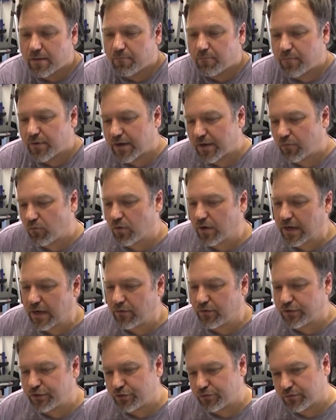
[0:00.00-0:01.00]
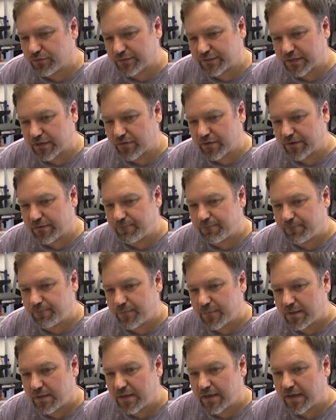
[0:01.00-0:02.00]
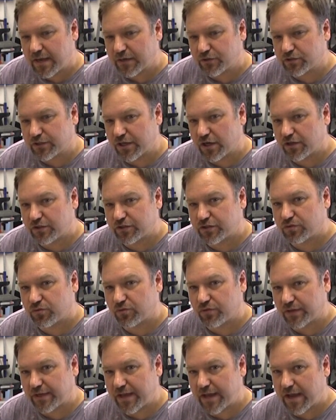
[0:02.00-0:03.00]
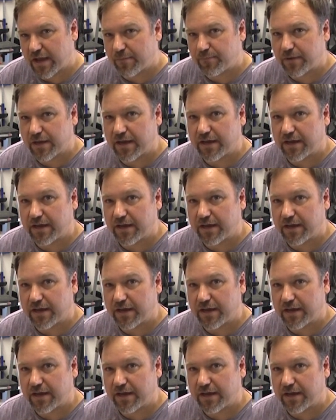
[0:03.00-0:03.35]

But what I would do is I would actually unscrew the cap